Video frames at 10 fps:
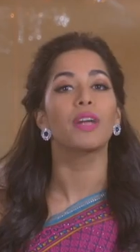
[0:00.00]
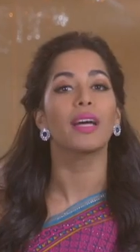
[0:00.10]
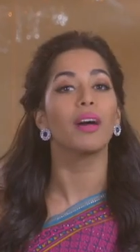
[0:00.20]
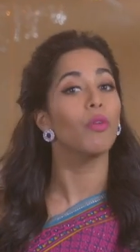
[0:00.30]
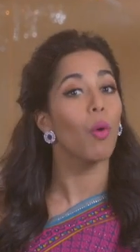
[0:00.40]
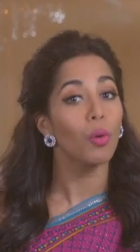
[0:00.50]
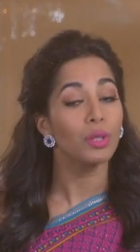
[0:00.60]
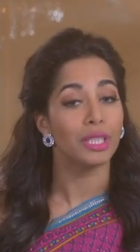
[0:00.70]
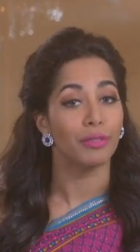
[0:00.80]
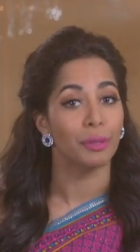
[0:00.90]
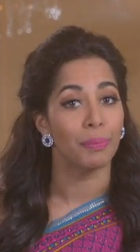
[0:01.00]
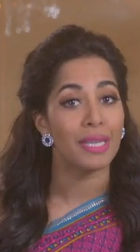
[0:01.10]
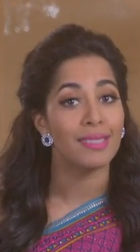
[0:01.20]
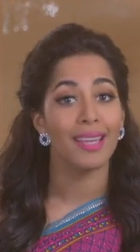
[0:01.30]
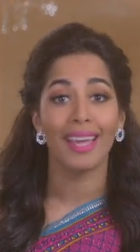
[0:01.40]
track of all the different
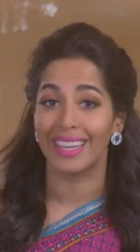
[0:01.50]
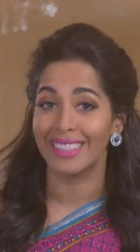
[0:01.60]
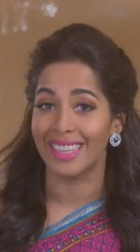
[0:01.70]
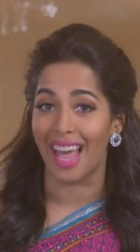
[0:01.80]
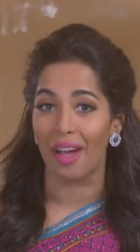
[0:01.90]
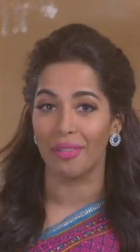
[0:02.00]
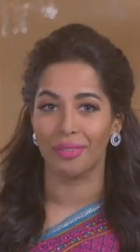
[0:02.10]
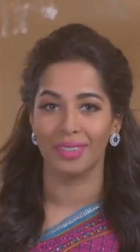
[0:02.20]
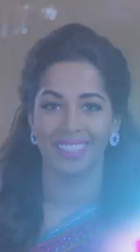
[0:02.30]
beats in his life.